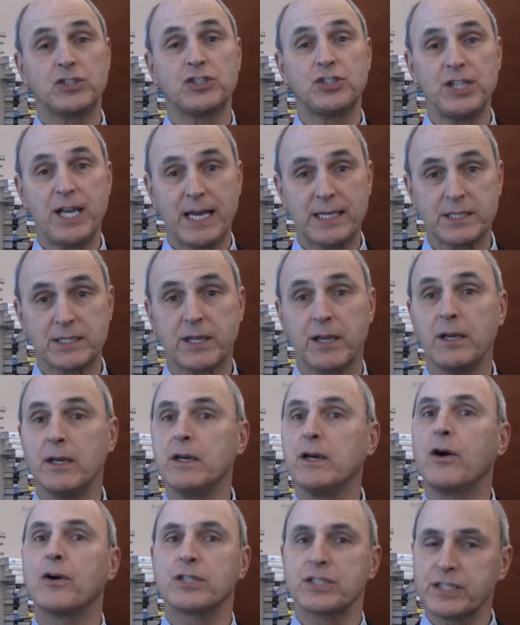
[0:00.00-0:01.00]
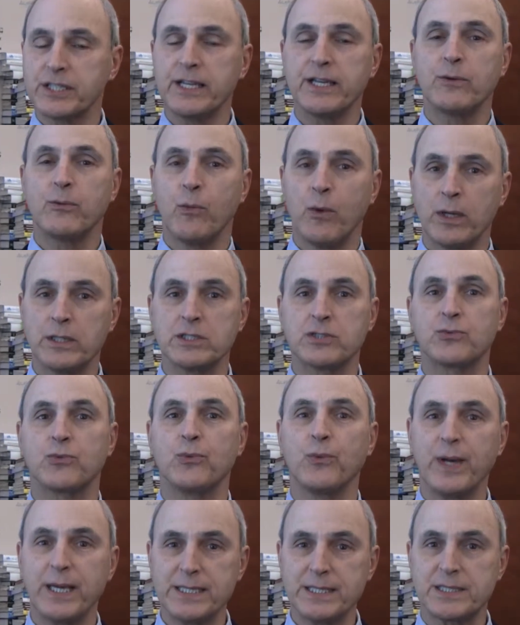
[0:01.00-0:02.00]
chest or slit one's
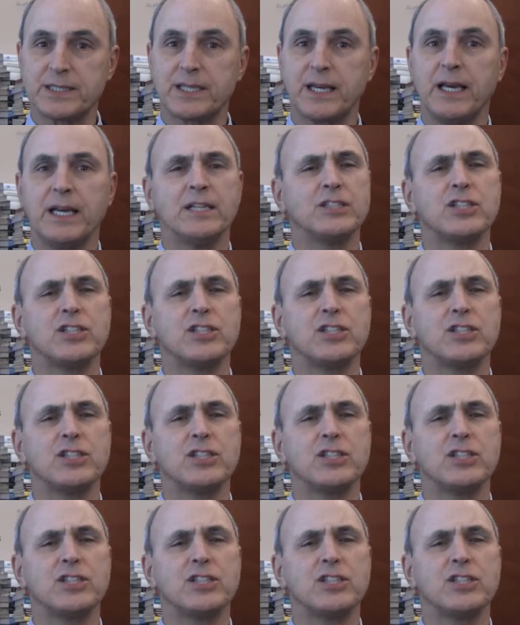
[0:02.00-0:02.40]
wrist.